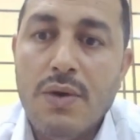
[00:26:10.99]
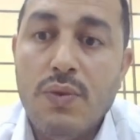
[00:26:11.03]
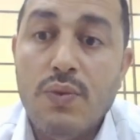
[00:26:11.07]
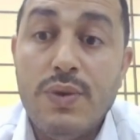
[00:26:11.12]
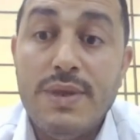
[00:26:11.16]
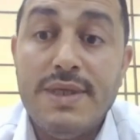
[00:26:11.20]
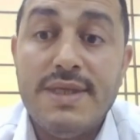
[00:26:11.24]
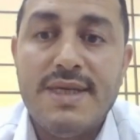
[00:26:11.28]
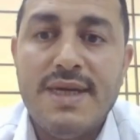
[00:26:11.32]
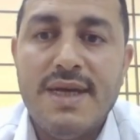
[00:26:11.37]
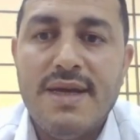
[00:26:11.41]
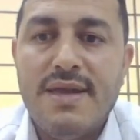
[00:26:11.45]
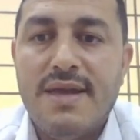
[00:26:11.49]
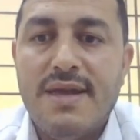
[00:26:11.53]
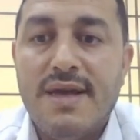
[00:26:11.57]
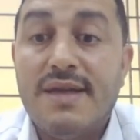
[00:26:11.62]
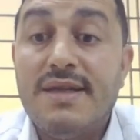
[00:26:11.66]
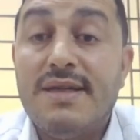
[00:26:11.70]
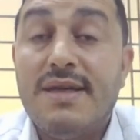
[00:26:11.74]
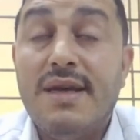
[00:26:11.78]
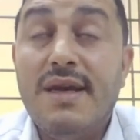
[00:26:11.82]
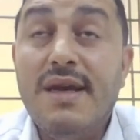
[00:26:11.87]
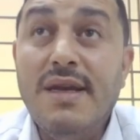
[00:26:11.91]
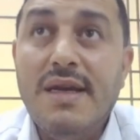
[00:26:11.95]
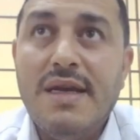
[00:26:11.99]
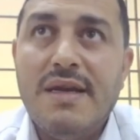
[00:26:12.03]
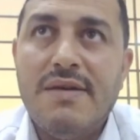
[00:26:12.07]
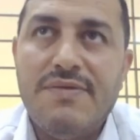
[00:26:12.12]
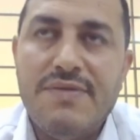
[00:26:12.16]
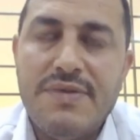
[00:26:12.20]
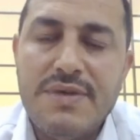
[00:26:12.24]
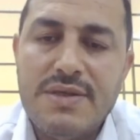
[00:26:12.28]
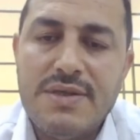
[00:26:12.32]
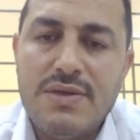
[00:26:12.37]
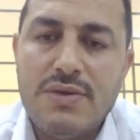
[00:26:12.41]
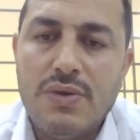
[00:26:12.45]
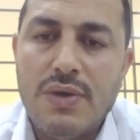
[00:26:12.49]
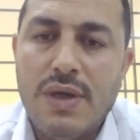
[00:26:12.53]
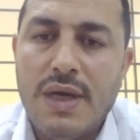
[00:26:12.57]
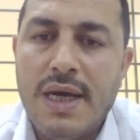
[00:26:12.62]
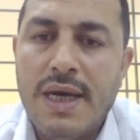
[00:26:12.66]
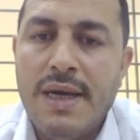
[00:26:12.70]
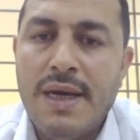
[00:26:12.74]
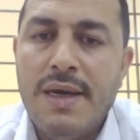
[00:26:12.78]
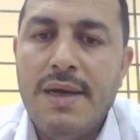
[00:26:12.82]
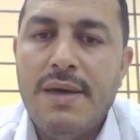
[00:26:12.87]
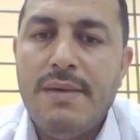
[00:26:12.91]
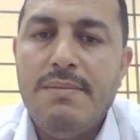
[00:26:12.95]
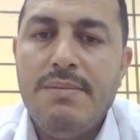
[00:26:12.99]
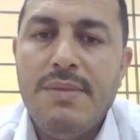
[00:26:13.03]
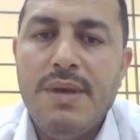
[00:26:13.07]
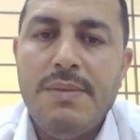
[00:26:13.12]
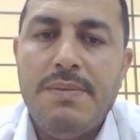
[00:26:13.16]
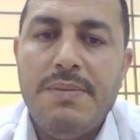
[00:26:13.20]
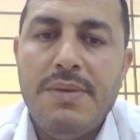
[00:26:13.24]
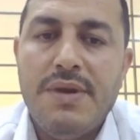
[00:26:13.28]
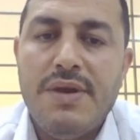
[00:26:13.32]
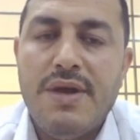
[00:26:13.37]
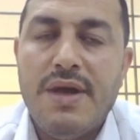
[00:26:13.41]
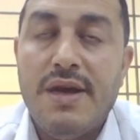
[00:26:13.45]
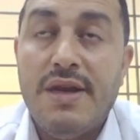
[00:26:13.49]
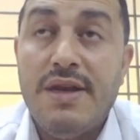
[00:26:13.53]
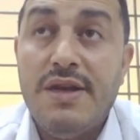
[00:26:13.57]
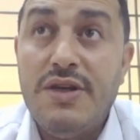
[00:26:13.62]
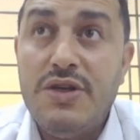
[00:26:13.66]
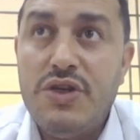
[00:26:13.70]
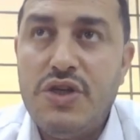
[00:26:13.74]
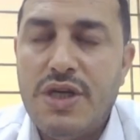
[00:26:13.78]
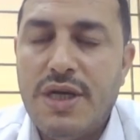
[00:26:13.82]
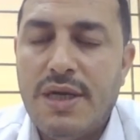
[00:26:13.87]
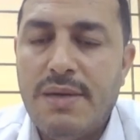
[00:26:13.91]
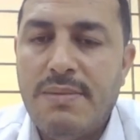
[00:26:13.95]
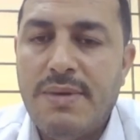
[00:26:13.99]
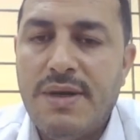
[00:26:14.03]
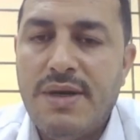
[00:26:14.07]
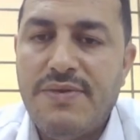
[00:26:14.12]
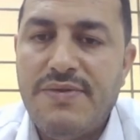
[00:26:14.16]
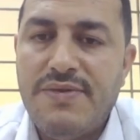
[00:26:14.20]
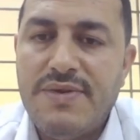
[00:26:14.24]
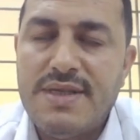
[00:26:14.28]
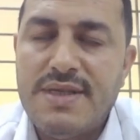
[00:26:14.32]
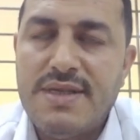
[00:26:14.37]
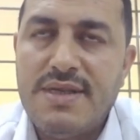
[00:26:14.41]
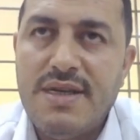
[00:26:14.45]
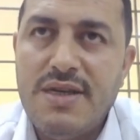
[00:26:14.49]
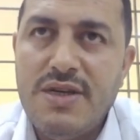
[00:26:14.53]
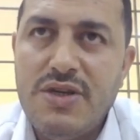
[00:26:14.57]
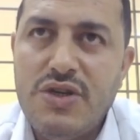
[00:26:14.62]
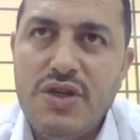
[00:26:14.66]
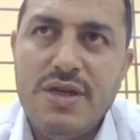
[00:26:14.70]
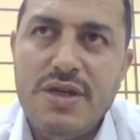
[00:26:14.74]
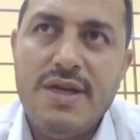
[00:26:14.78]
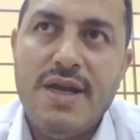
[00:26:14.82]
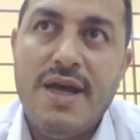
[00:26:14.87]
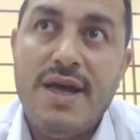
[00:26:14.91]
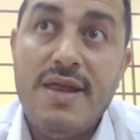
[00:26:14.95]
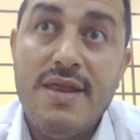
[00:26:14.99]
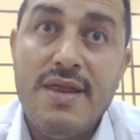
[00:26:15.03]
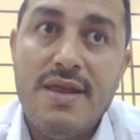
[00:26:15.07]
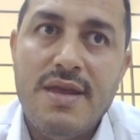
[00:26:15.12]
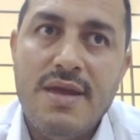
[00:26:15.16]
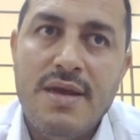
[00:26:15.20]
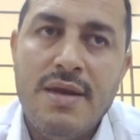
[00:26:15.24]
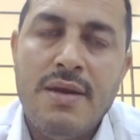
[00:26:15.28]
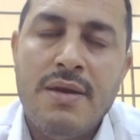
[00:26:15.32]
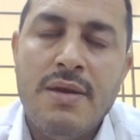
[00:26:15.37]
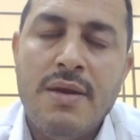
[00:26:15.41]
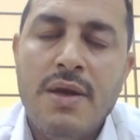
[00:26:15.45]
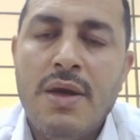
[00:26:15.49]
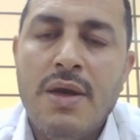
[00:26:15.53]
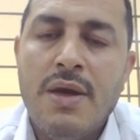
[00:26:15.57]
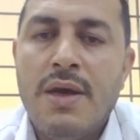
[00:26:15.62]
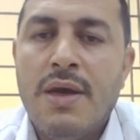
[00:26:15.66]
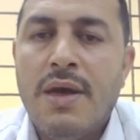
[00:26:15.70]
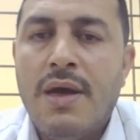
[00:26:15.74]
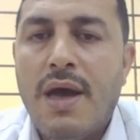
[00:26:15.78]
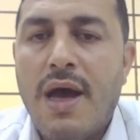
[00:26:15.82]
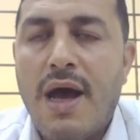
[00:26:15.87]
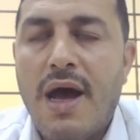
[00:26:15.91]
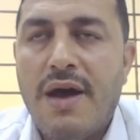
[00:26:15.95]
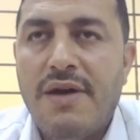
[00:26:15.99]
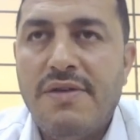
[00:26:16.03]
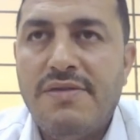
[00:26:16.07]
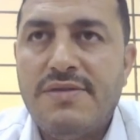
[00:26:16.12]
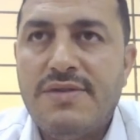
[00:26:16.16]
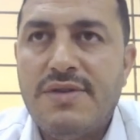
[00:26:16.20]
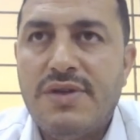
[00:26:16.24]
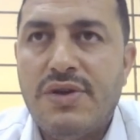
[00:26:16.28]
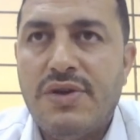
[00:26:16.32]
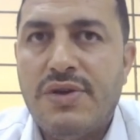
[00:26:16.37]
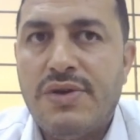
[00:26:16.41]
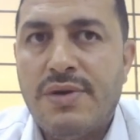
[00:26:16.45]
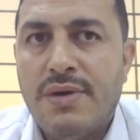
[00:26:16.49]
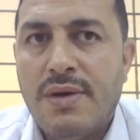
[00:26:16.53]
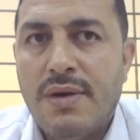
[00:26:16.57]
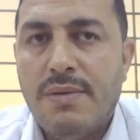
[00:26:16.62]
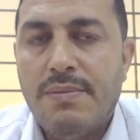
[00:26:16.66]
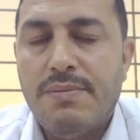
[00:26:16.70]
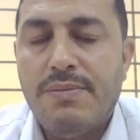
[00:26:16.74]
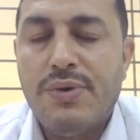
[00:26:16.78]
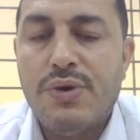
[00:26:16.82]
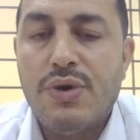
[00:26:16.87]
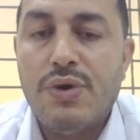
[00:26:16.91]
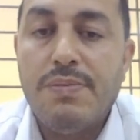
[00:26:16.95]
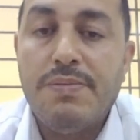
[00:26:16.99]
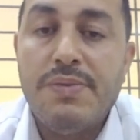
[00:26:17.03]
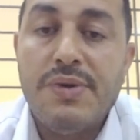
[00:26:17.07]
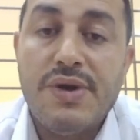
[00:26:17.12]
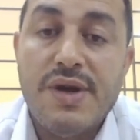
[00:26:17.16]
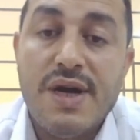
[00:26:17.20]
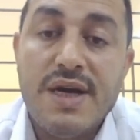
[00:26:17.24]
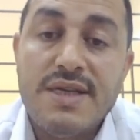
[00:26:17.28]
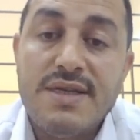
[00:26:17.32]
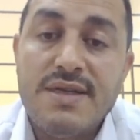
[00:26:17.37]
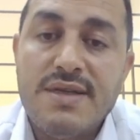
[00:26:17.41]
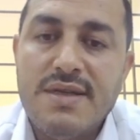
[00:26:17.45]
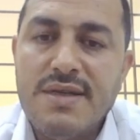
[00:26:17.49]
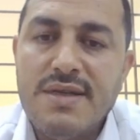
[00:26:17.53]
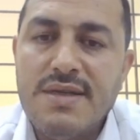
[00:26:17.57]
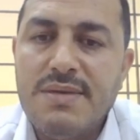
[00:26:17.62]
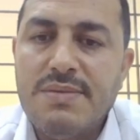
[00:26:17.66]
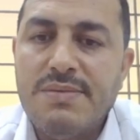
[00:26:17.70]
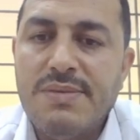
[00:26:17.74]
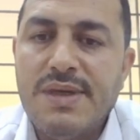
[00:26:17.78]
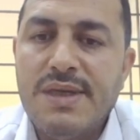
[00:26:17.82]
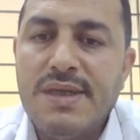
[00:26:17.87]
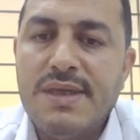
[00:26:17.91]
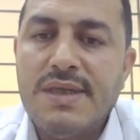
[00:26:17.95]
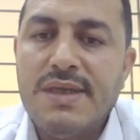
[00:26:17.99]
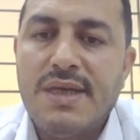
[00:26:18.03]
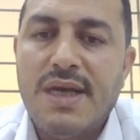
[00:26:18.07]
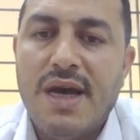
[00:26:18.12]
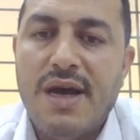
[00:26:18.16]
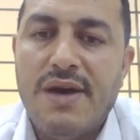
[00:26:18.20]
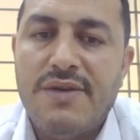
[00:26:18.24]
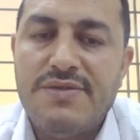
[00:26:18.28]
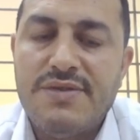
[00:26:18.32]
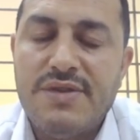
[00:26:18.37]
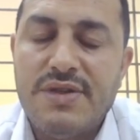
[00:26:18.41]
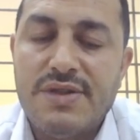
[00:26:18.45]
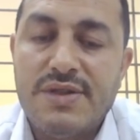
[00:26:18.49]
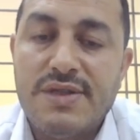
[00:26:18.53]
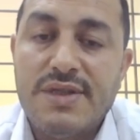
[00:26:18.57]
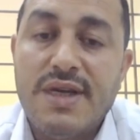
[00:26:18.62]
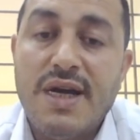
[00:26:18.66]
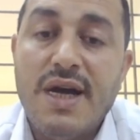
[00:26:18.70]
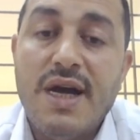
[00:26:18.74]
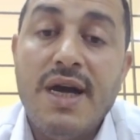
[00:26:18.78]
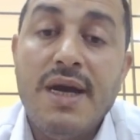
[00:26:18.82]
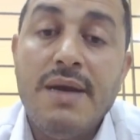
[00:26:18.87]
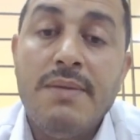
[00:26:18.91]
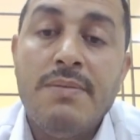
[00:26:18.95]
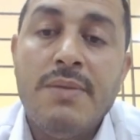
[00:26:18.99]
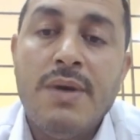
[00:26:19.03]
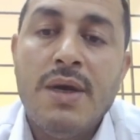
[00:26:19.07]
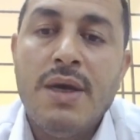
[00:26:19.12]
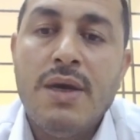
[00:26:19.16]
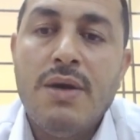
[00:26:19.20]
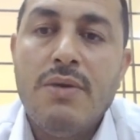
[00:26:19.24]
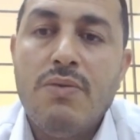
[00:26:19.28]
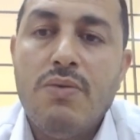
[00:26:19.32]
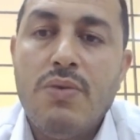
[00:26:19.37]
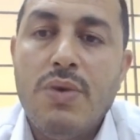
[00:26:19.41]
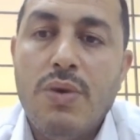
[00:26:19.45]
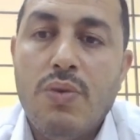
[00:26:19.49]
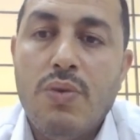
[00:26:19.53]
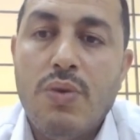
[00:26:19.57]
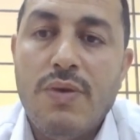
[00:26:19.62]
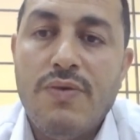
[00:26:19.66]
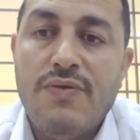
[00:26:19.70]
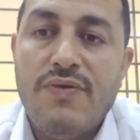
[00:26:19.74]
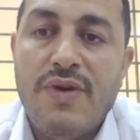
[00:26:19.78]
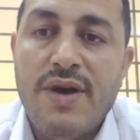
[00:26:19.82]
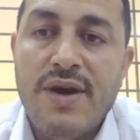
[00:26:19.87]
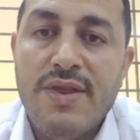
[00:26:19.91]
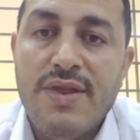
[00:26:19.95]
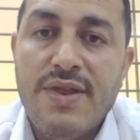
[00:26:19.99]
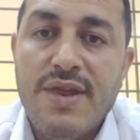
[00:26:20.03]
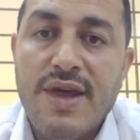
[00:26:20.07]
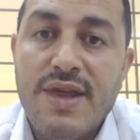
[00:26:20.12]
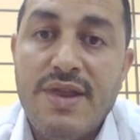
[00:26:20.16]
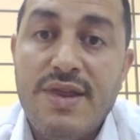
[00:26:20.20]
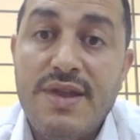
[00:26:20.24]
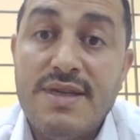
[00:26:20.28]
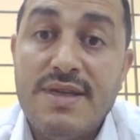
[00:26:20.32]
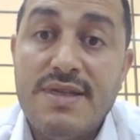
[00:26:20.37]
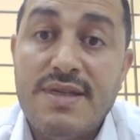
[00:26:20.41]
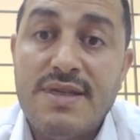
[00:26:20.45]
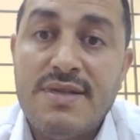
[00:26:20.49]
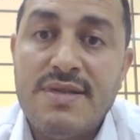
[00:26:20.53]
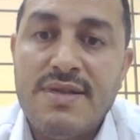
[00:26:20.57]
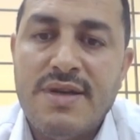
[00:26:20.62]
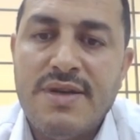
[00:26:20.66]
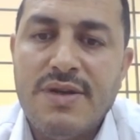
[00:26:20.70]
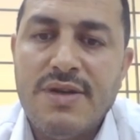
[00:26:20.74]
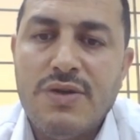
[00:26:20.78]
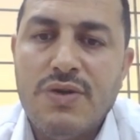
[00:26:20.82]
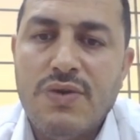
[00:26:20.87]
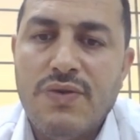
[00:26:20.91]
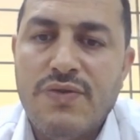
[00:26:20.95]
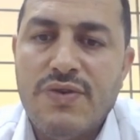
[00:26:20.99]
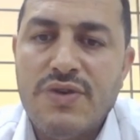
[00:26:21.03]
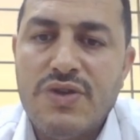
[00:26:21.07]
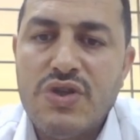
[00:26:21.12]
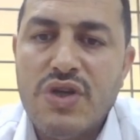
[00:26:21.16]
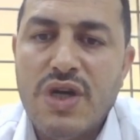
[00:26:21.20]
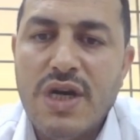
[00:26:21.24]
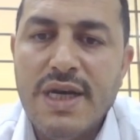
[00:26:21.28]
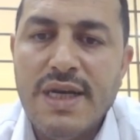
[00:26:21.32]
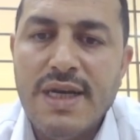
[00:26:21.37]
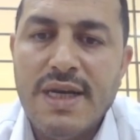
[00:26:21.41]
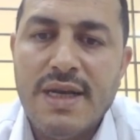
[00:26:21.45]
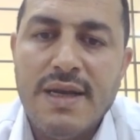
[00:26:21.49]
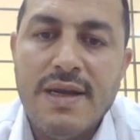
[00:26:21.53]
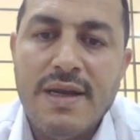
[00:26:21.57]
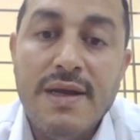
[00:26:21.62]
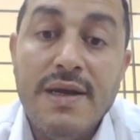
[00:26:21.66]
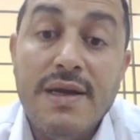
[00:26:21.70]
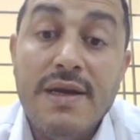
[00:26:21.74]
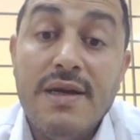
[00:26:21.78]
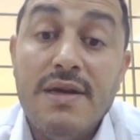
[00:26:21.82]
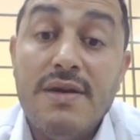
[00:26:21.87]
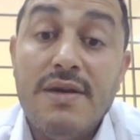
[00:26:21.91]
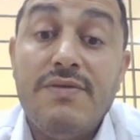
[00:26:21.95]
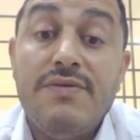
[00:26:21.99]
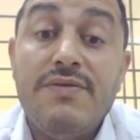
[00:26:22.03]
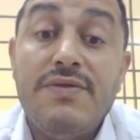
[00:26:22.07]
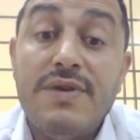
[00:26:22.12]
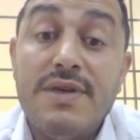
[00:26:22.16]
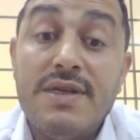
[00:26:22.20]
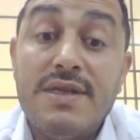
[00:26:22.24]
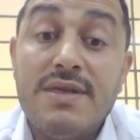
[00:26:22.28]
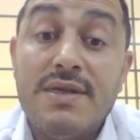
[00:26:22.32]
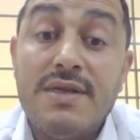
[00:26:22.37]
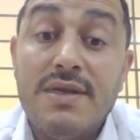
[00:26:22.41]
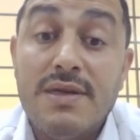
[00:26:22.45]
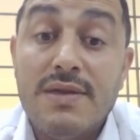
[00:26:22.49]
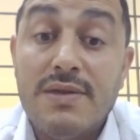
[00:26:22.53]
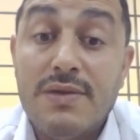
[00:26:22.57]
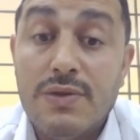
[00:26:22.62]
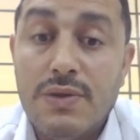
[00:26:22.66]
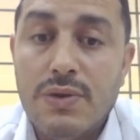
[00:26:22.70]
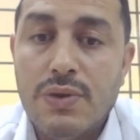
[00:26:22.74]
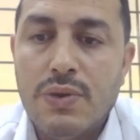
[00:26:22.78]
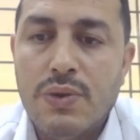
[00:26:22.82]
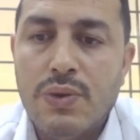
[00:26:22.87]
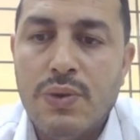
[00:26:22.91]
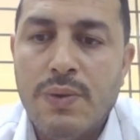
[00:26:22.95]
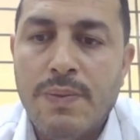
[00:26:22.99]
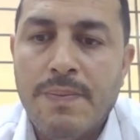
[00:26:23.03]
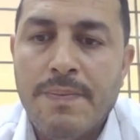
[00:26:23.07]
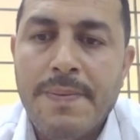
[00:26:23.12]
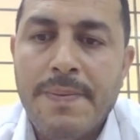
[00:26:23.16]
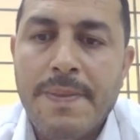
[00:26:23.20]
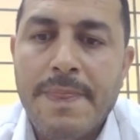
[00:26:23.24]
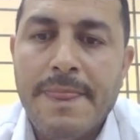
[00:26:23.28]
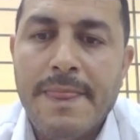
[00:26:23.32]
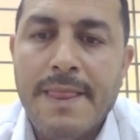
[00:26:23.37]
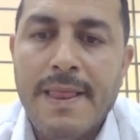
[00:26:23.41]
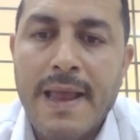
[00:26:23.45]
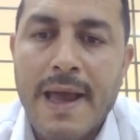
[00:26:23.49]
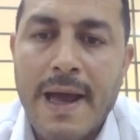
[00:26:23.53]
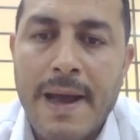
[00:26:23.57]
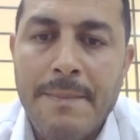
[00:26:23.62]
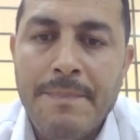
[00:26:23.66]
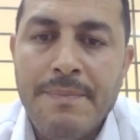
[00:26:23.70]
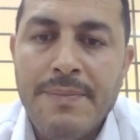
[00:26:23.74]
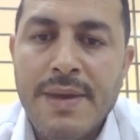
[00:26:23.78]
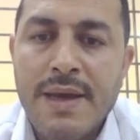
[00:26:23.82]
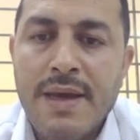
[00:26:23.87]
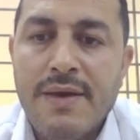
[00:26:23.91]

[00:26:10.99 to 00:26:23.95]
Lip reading: We said that anal fistula may be the initial manifestation, and then after proper assessment, after time, we will find that this is a rectovaginal fistula.